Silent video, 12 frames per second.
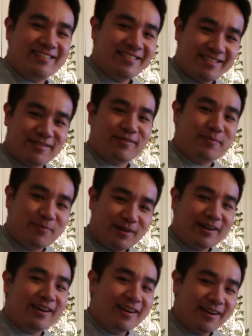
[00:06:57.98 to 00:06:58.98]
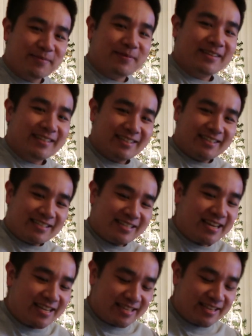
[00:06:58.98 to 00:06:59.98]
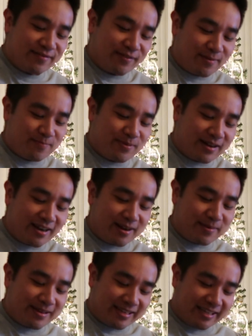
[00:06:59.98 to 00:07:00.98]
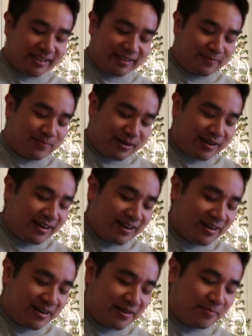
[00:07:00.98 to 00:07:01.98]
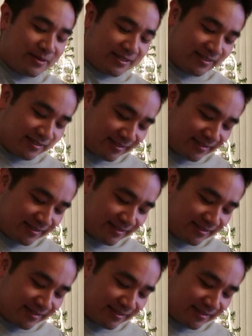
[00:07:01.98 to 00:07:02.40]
Justice for Barb! Justice for Barb! You killed Barb!